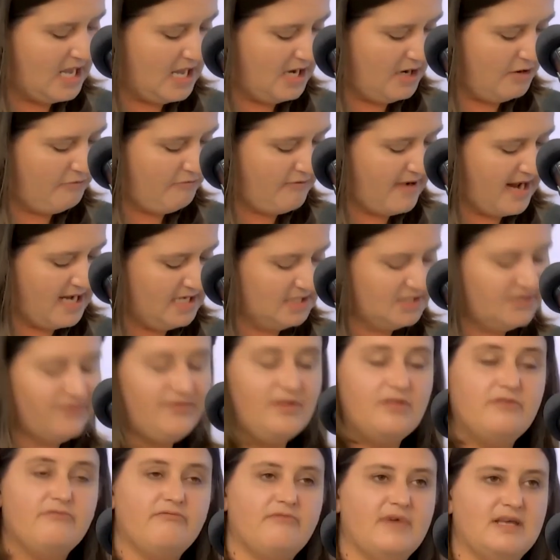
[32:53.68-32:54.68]
and arrange
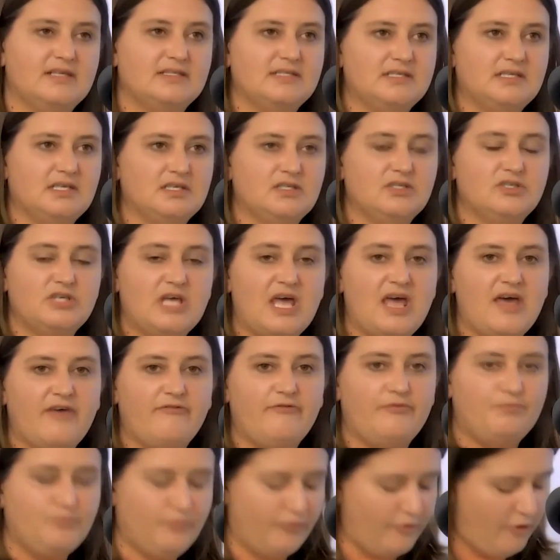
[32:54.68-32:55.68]
for the resident to
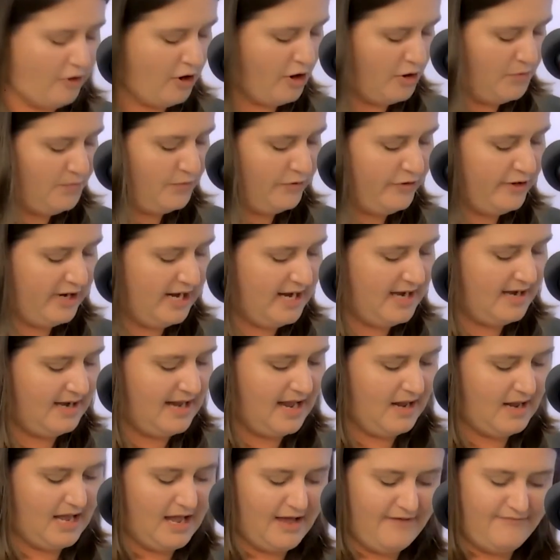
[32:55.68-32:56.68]
have appropriate
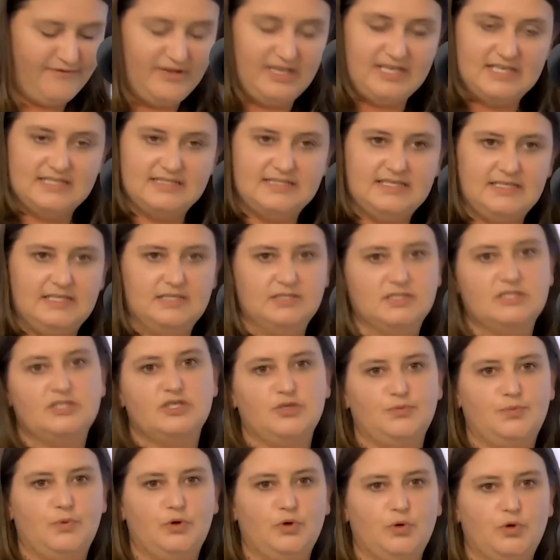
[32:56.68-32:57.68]
advocacy and
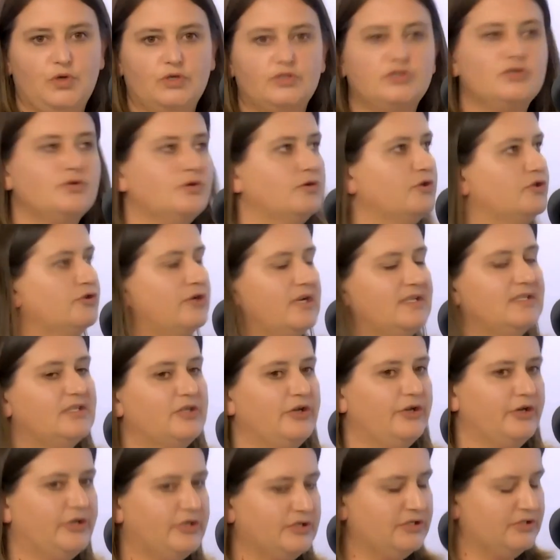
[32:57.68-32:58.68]
support to address
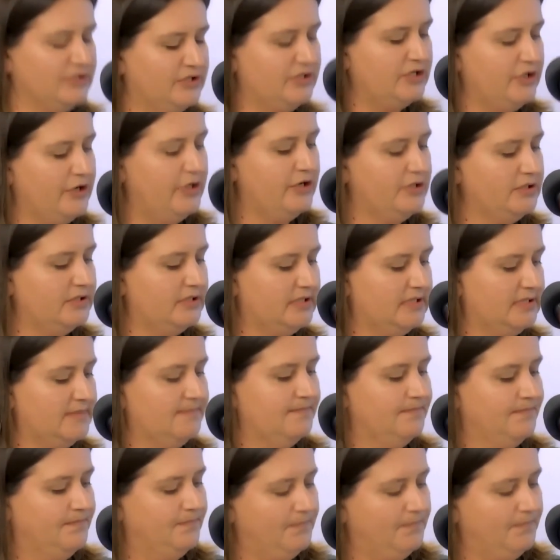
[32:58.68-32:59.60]
her concerns.